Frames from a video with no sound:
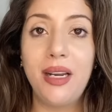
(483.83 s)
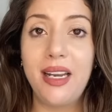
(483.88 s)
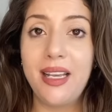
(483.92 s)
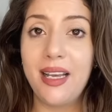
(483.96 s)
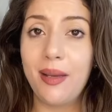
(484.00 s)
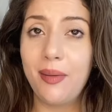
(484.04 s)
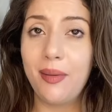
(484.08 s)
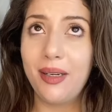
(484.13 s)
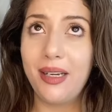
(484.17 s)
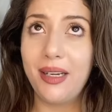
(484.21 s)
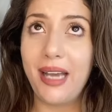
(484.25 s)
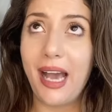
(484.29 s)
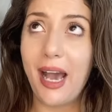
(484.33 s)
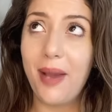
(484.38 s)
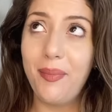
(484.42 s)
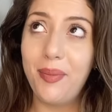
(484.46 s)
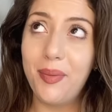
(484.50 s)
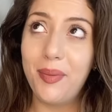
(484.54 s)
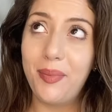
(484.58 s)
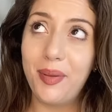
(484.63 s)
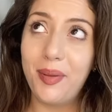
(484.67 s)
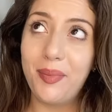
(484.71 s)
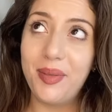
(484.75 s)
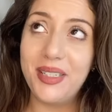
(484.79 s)

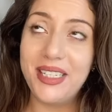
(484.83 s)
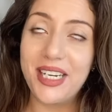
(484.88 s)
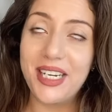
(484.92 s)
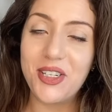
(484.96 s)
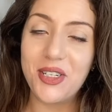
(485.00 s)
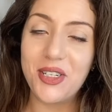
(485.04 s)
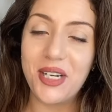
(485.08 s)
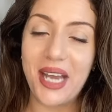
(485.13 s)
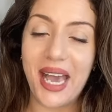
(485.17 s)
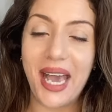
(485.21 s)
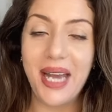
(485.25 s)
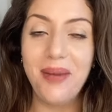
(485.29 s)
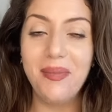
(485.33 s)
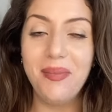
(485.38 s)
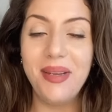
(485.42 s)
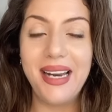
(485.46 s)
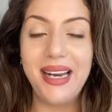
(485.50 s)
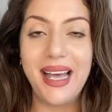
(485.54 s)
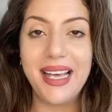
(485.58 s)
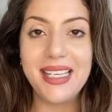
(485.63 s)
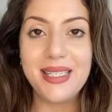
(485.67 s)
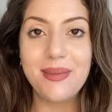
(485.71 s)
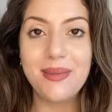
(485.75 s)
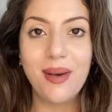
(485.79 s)
and
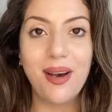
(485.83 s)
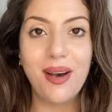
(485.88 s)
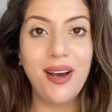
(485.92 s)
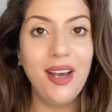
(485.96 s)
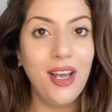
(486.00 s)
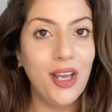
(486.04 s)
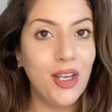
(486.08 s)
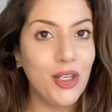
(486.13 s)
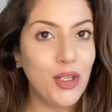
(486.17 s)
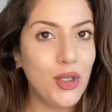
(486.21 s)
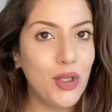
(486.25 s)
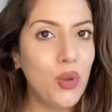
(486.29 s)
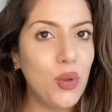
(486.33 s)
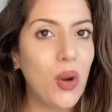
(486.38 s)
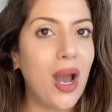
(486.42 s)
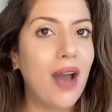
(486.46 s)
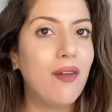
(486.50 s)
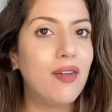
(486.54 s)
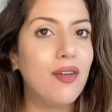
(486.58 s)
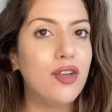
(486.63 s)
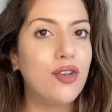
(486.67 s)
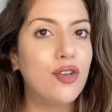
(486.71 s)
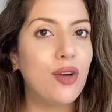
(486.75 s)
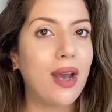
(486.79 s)
melasma, you have
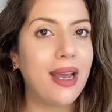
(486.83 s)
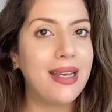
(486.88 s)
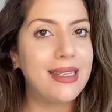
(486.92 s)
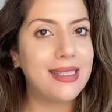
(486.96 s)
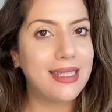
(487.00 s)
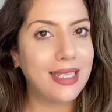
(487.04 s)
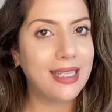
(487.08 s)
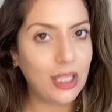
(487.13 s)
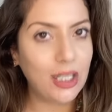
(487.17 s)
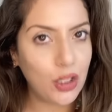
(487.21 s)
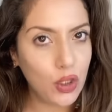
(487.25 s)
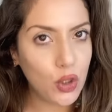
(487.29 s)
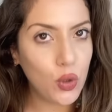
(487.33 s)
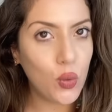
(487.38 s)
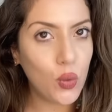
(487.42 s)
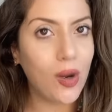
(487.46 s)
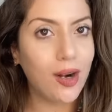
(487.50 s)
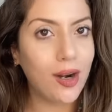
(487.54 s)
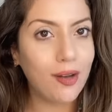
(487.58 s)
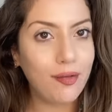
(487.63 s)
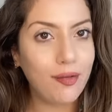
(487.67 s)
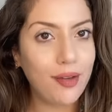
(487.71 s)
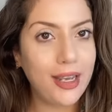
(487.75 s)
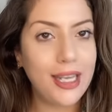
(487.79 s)
a dry skin, you want
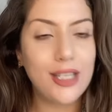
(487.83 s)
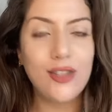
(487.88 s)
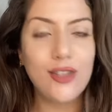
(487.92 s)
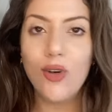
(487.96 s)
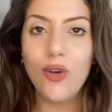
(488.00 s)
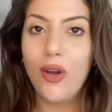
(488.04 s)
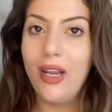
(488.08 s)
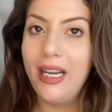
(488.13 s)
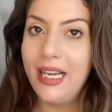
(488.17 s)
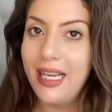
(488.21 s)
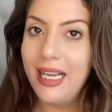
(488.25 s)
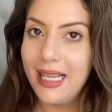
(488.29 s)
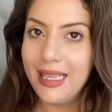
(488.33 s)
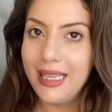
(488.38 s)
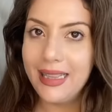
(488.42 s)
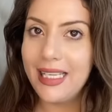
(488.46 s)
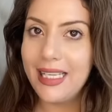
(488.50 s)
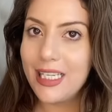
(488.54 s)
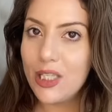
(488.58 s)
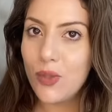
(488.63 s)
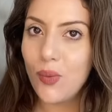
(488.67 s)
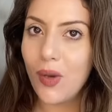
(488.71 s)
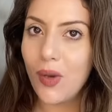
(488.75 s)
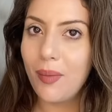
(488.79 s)
a face oil,
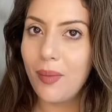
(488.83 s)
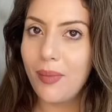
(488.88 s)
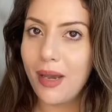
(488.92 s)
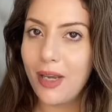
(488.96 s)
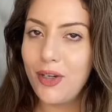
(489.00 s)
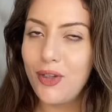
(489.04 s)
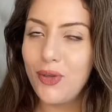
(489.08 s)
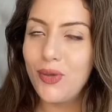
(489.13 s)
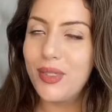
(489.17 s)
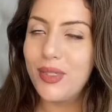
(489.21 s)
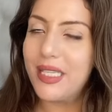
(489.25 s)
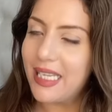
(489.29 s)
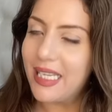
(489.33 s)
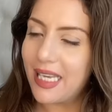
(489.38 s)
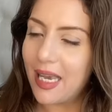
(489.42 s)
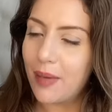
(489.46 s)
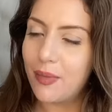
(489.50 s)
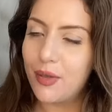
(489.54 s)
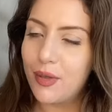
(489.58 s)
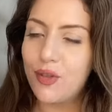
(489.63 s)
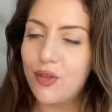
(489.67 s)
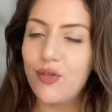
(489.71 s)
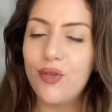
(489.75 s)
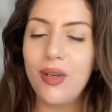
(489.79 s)
this one by Juicy
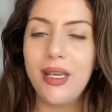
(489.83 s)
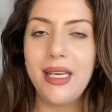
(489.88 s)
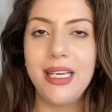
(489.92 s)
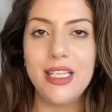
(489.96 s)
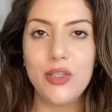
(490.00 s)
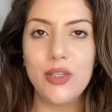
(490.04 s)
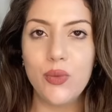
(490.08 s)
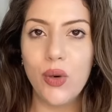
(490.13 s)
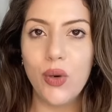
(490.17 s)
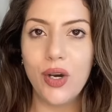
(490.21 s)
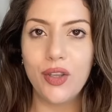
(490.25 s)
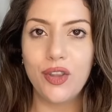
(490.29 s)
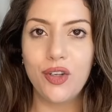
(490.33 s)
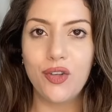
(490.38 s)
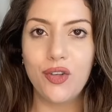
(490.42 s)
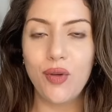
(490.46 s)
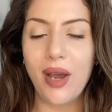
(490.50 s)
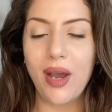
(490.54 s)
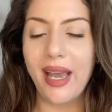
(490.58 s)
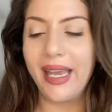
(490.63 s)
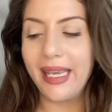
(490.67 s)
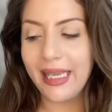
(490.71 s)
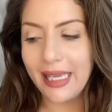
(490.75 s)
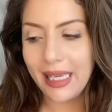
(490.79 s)
Chemistry is worth
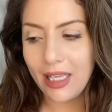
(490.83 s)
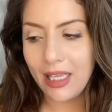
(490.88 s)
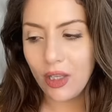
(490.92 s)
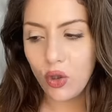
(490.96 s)
trying.